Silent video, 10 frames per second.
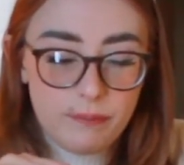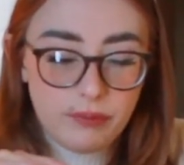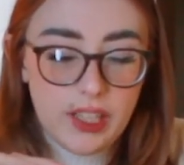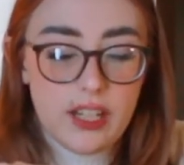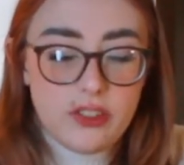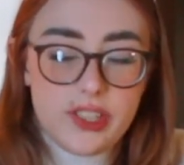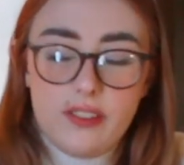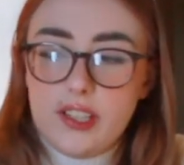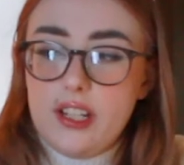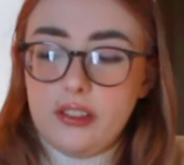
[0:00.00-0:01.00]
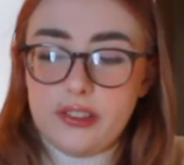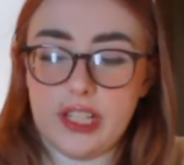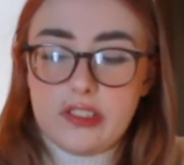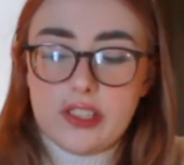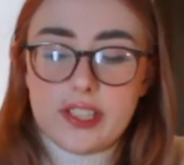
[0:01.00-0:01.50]
yeah, just giving that a little
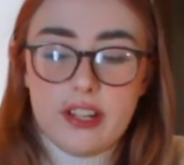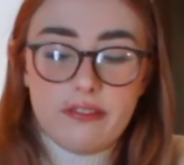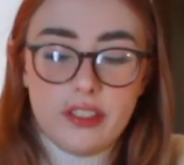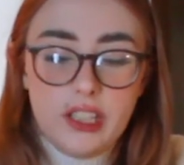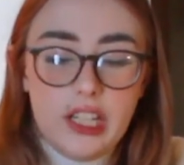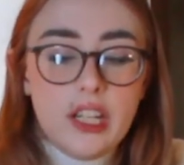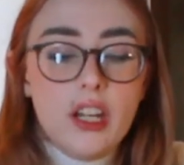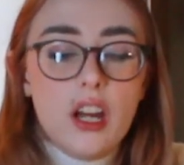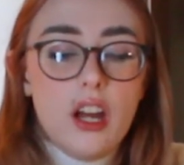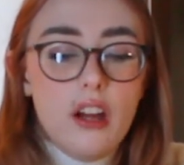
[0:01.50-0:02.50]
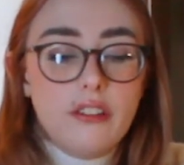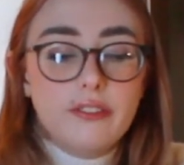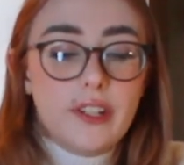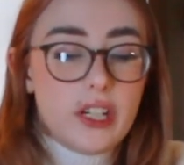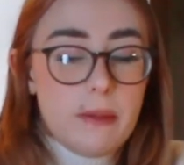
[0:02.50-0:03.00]
taste. It's definitely
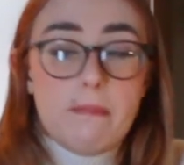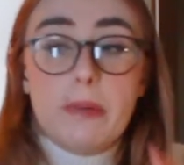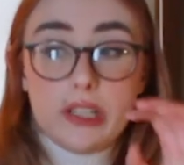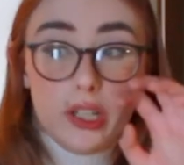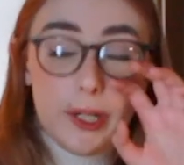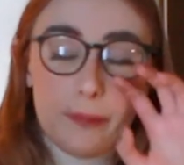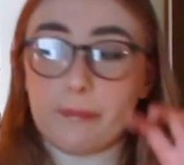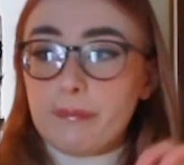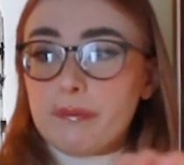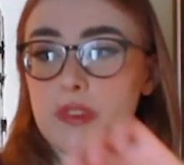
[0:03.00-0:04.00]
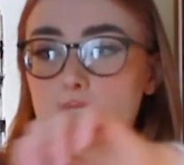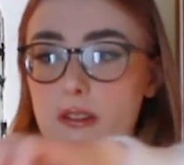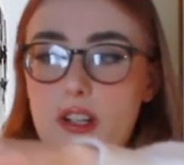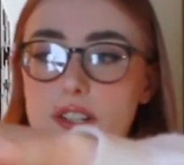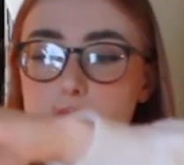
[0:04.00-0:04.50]
very bitter
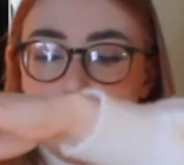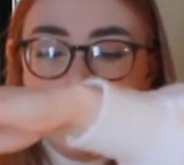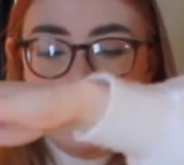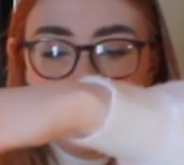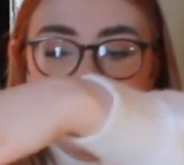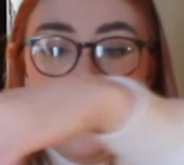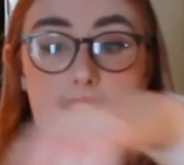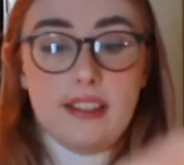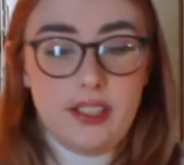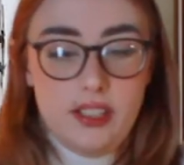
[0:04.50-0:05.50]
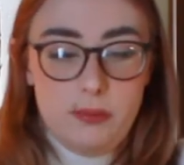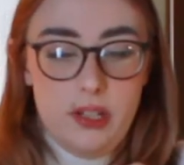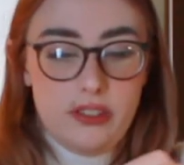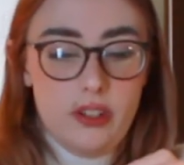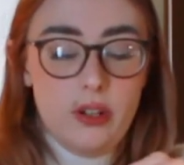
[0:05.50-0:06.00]
because of the cocoa and the
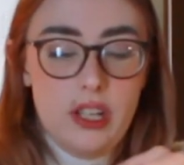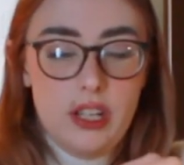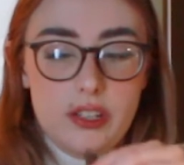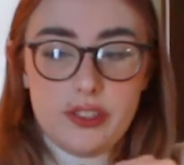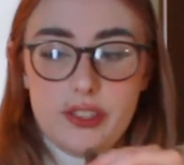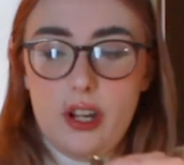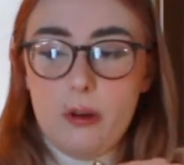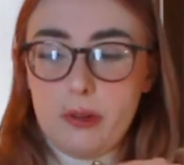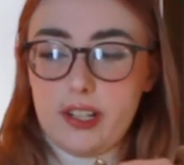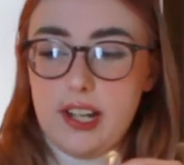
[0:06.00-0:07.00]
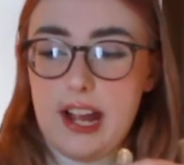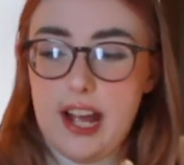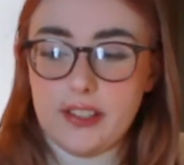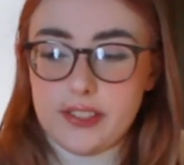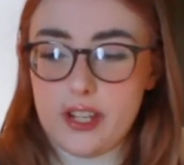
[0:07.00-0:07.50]
espresso. So we're gonna
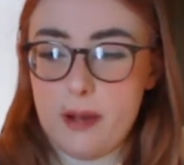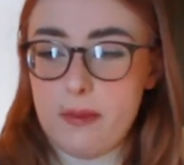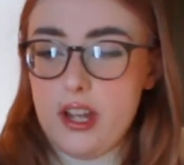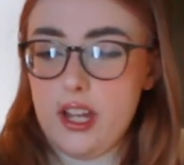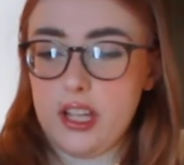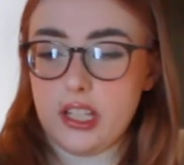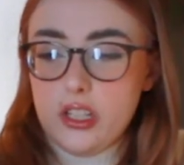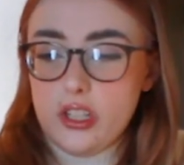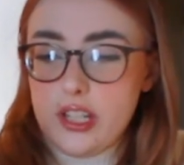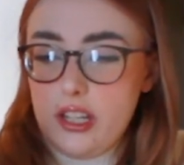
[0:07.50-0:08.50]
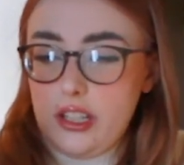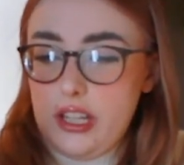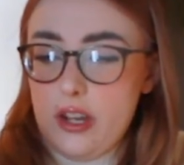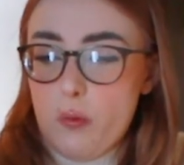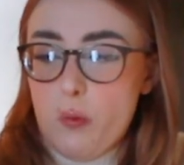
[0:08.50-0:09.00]
add some
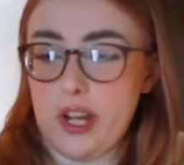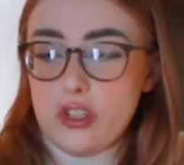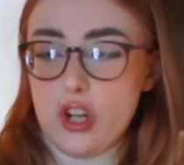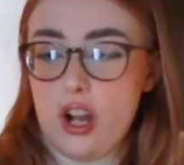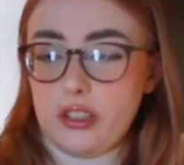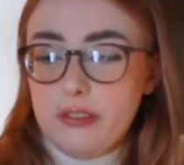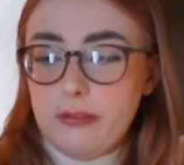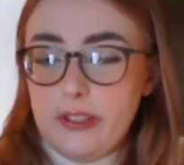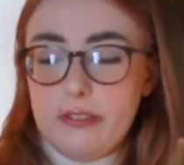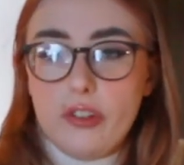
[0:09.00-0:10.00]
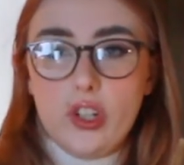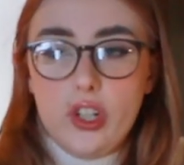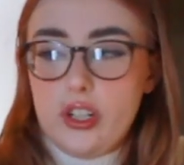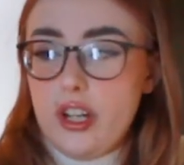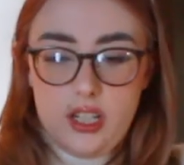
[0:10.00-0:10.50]
ghirardelli white chocolate
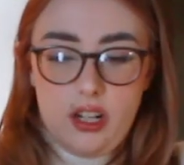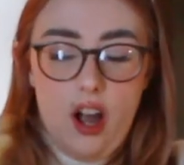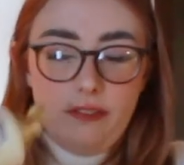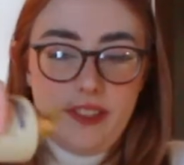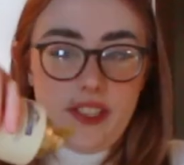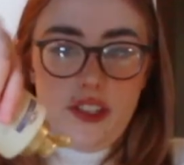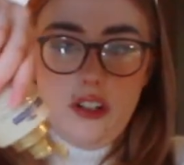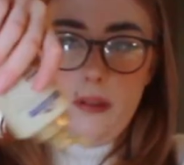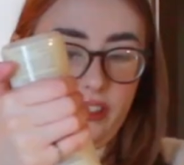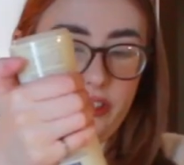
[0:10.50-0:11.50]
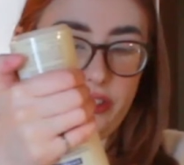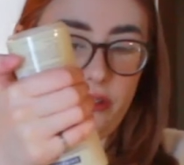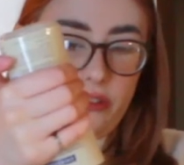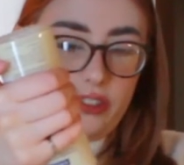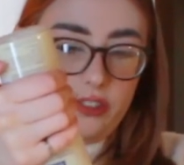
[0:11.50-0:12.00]
flavored coffee syrup. Let's
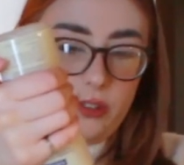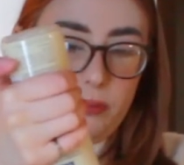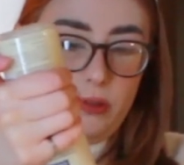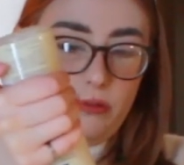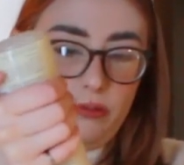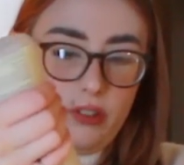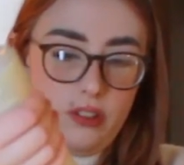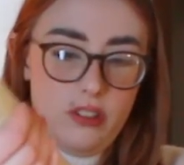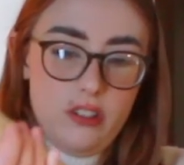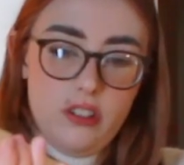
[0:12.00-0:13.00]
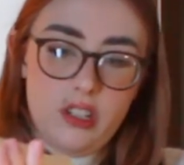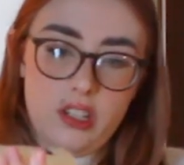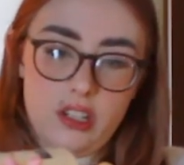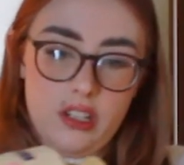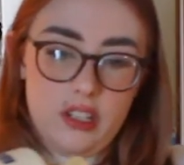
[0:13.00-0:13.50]
do just a spoonful,
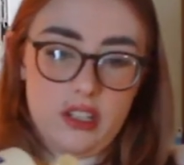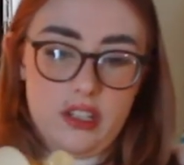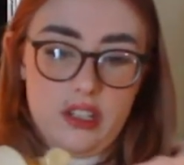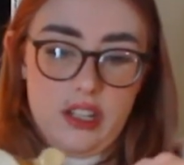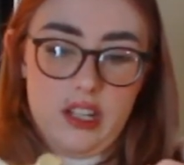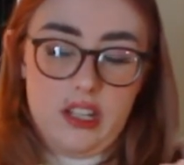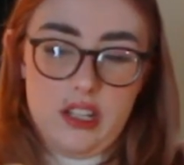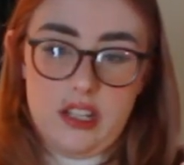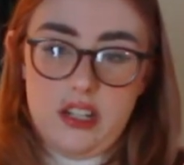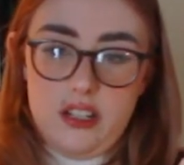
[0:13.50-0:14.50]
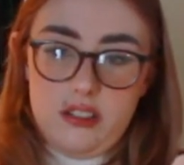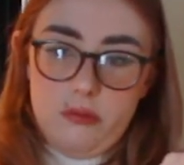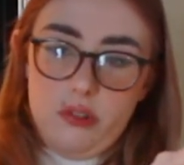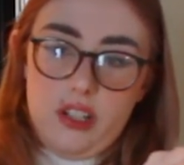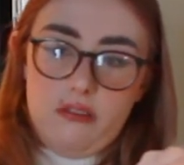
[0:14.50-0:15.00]
and
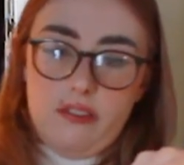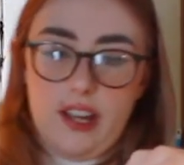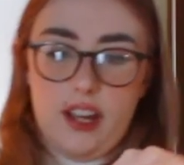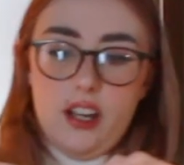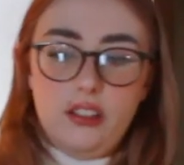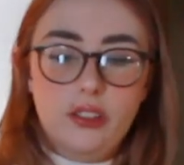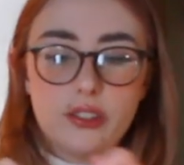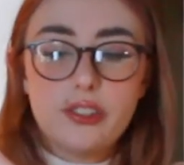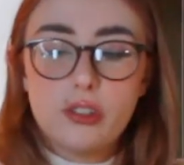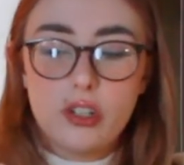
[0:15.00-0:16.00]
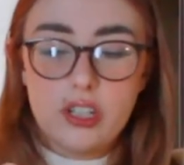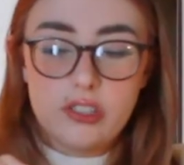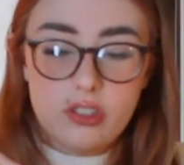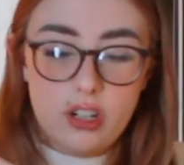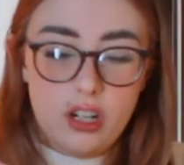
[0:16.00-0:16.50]
we'll give that a little
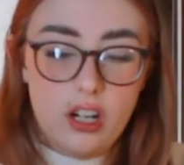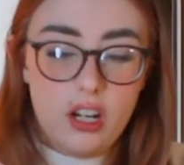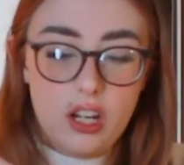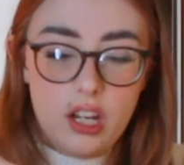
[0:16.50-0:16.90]
stir,